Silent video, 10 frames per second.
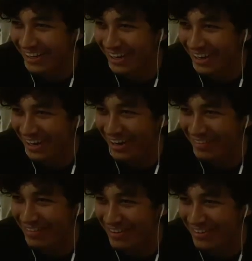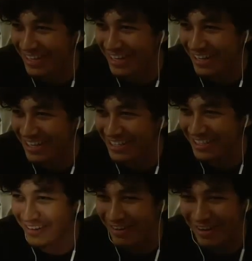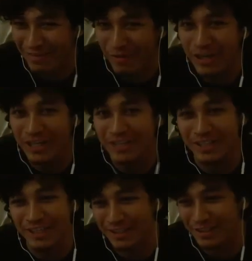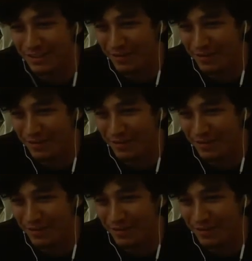Alright, I'm not gonna lie. That was actually kind of wild. What is this?